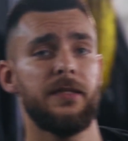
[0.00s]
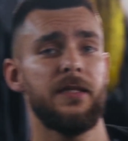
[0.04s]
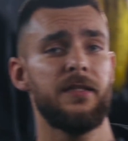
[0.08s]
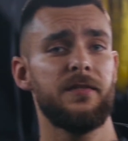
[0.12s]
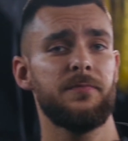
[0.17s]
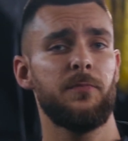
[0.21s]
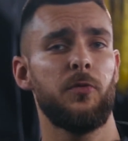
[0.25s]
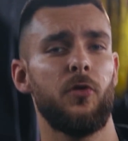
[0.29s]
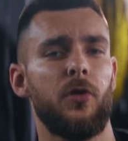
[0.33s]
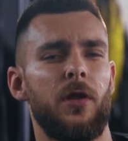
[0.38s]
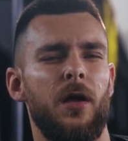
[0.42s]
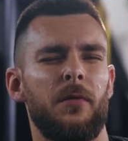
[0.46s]

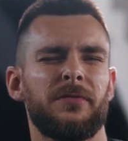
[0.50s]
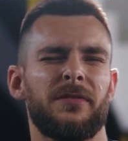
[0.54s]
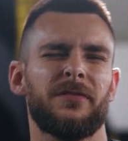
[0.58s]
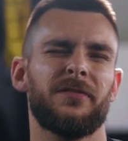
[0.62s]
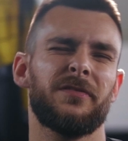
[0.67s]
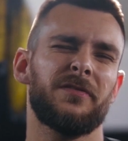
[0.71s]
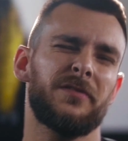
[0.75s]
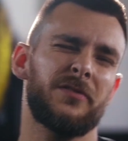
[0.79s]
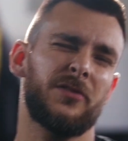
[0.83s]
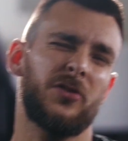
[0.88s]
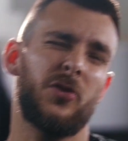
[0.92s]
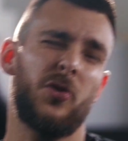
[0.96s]
these
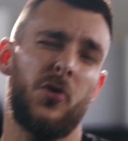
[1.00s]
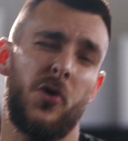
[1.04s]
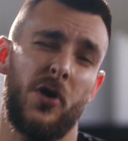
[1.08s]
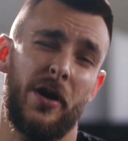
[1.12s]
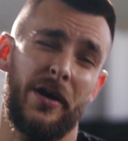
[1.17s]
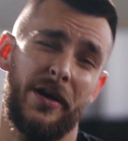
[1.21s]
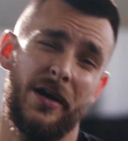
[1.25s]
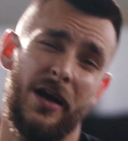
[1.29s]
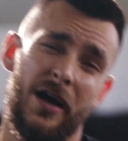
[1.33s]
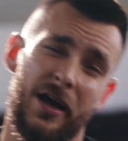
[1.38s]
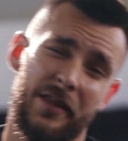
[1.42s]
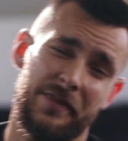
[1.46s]
pull-ups
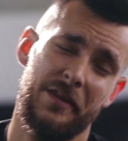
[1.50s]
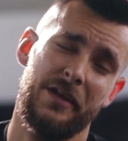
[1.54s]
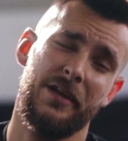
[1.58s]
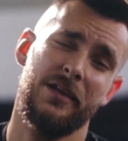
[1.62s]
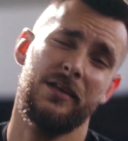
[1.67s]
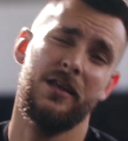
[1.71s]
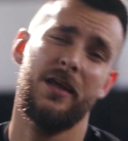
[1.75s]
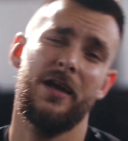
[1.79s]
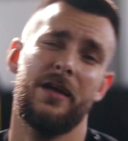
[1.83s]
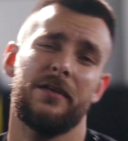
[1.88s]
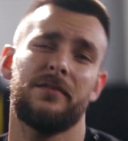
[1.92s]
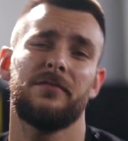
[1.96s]
for I
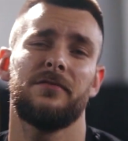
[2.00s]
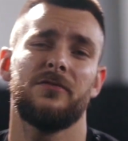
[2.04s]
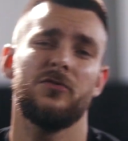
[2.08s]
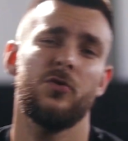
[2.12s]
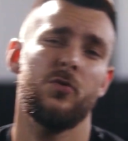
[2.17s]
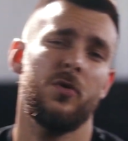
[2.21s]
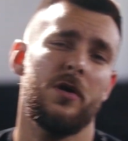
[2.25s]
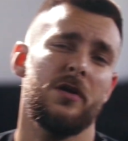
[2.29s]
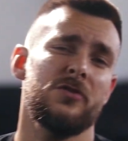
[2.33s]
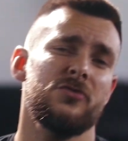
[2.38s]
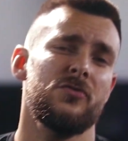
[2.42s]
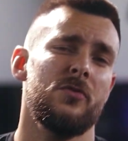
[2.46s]
think like
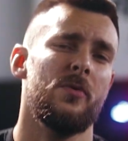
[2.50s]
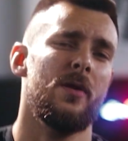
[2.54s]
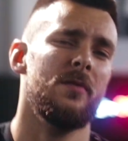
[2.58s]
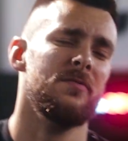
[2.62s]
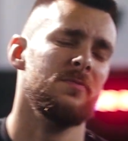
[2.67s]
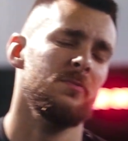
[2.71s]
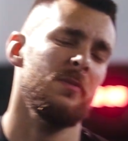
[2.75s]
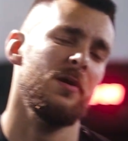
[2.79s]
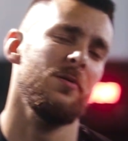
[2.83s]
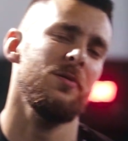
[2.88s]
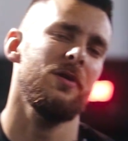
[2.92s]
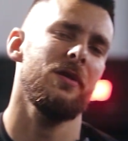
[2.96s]
200
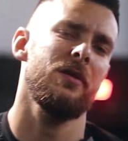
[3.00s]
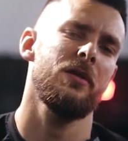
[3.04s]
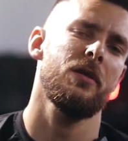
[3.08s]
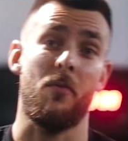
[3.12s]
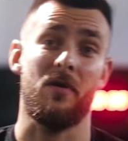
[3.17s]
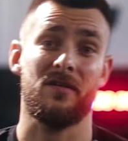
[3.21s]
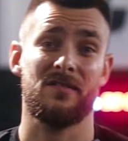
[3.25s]
reps maybe by